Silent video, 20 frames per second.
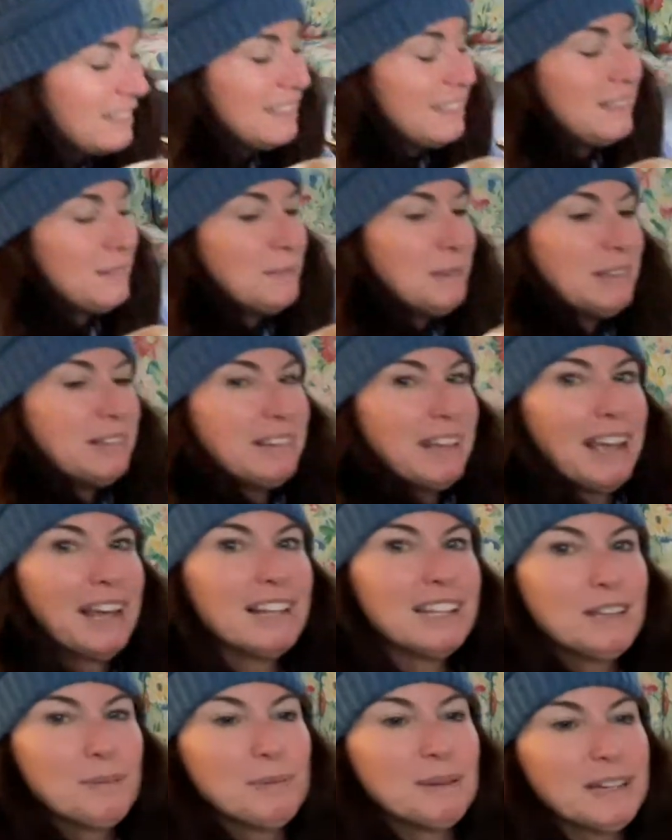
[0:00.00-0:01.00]
is Miss
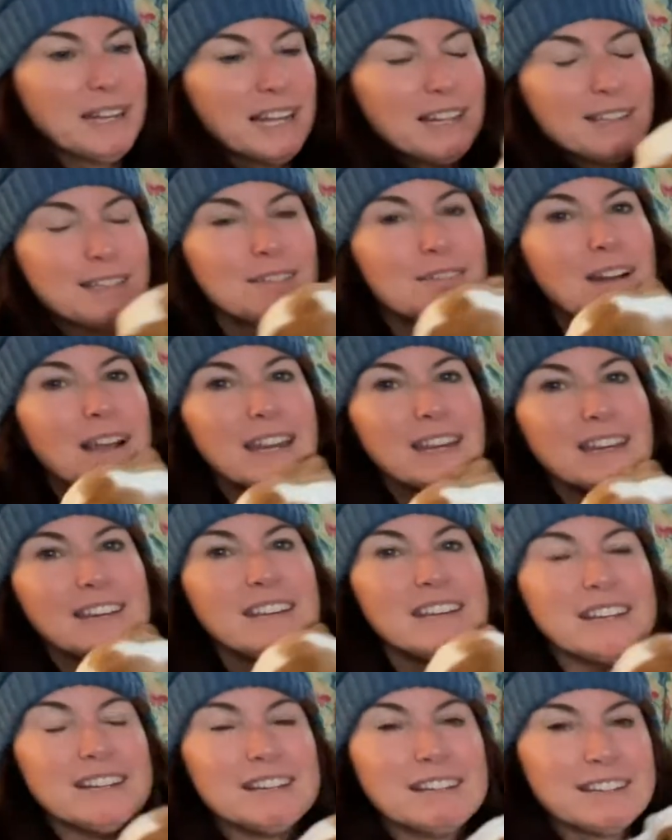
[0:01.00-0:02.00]
Ellie Benelli right
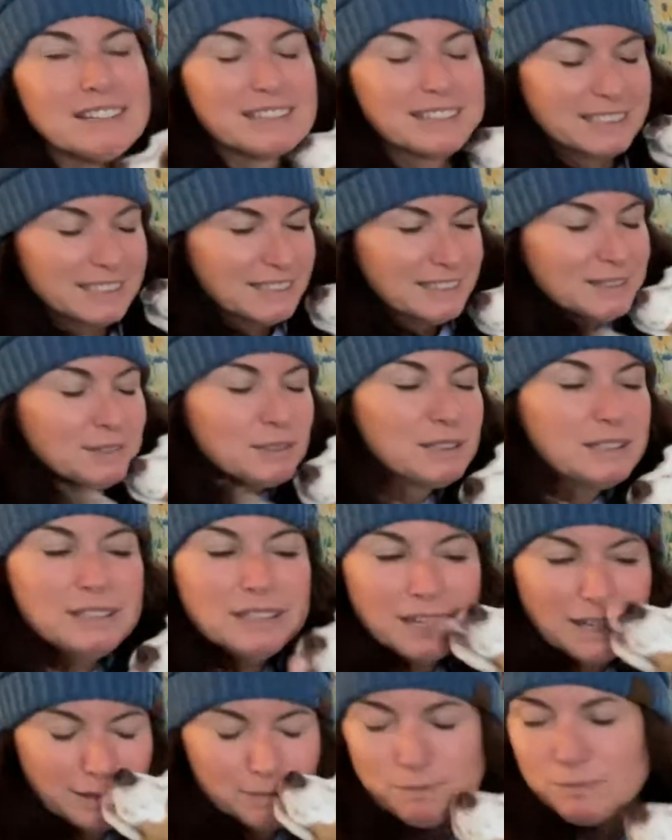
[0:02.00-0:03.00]
here.
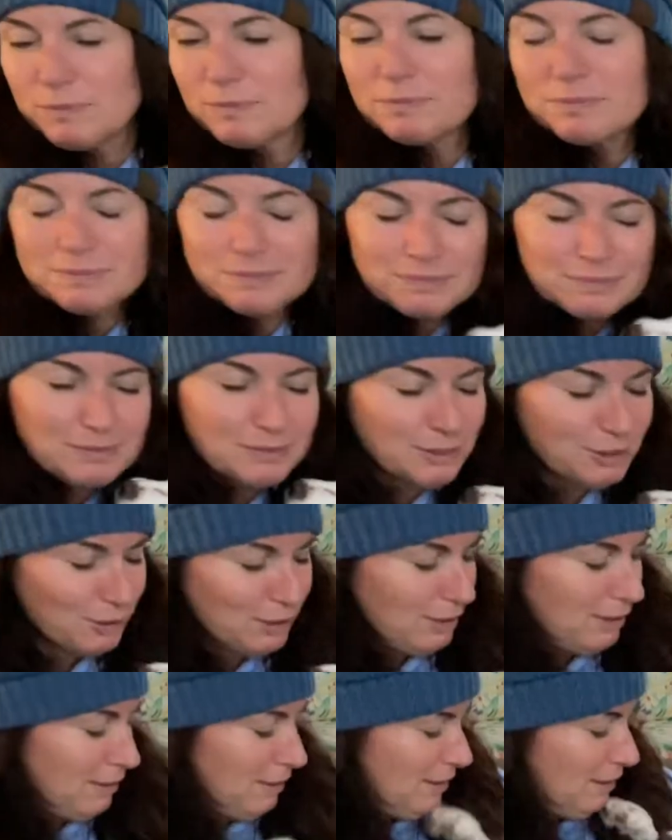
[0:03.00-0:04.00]
Yeah,
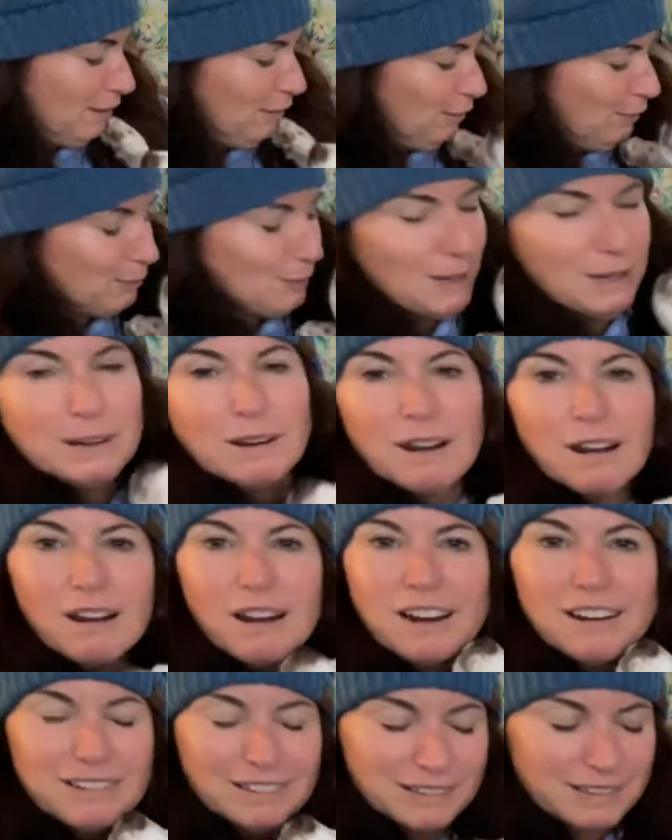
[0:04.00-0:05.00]
she's a
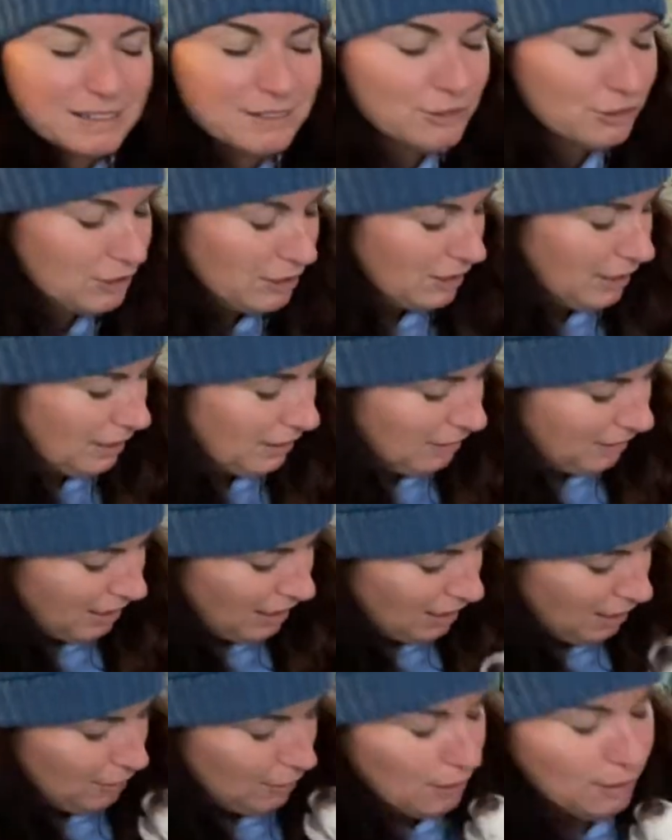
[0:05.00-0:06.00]
sweetheart and she has
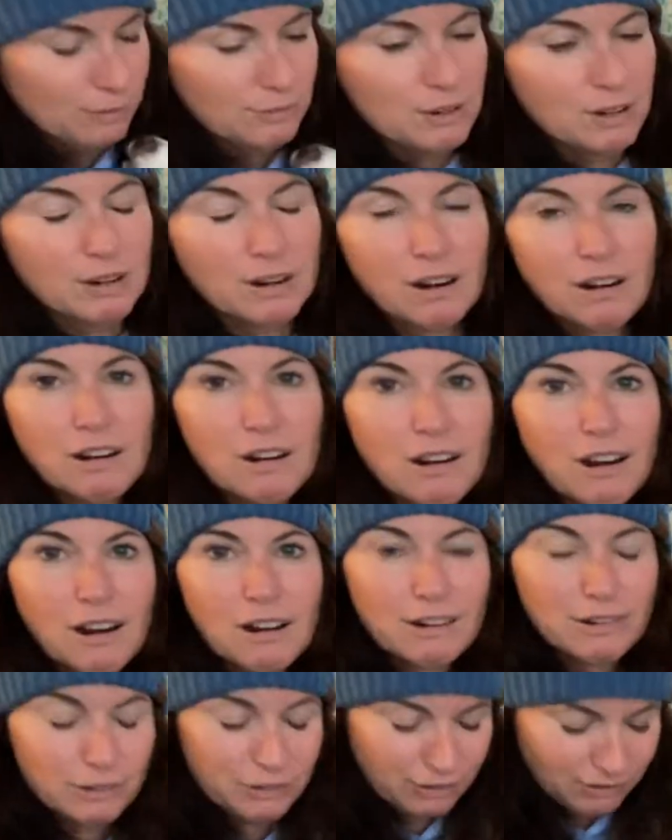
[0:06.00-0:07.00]
taken over our
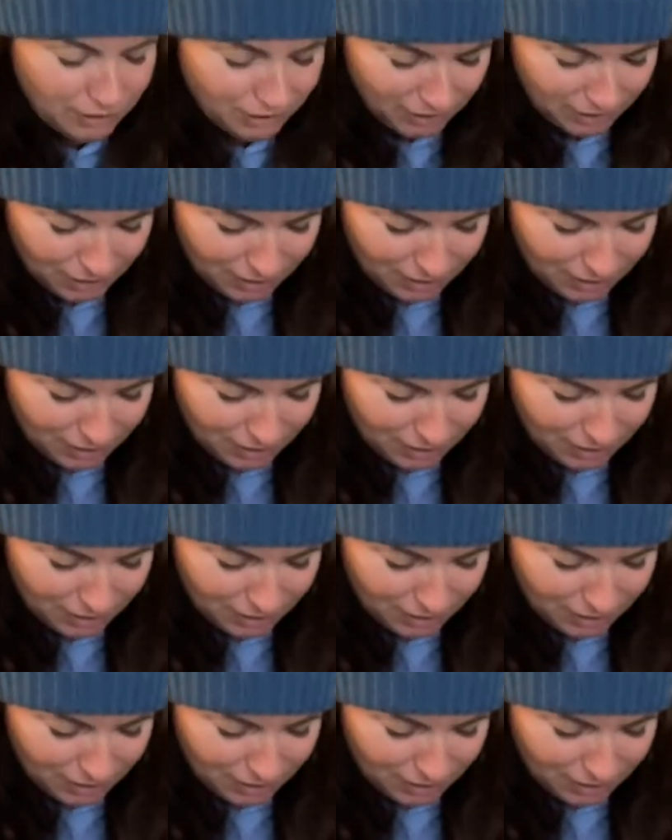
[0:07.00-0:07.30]
hearts